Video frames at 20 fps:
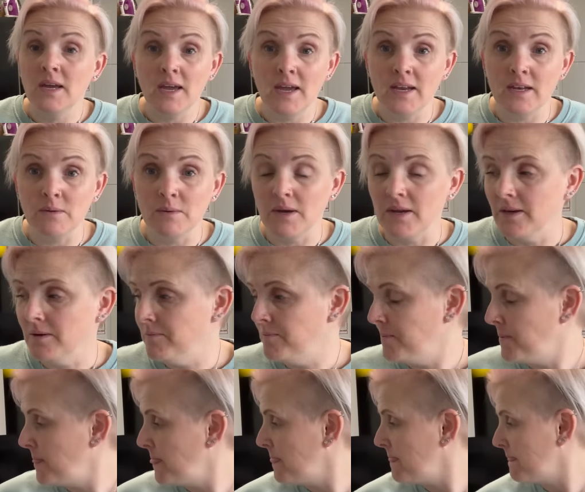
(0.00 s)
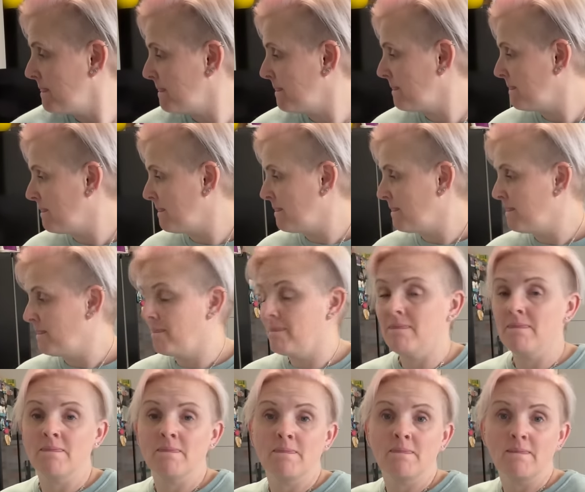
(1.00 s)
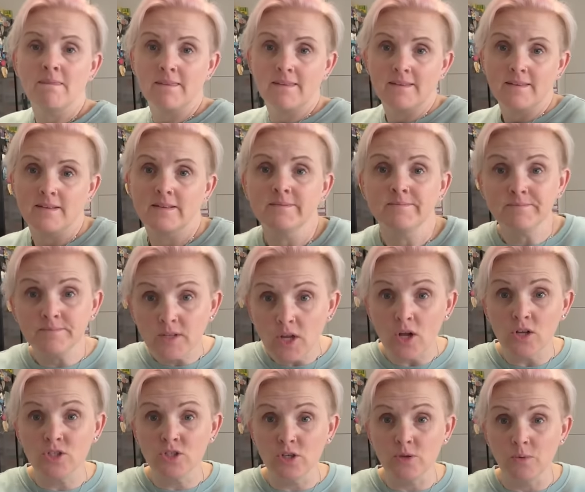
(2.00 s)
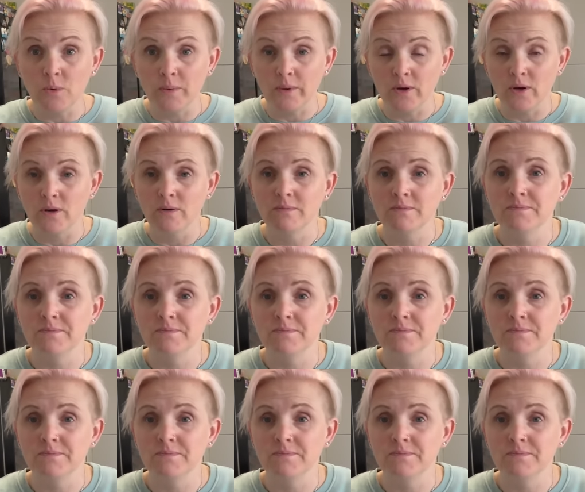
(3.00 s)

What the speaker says: Anyway, I'll show you what we got.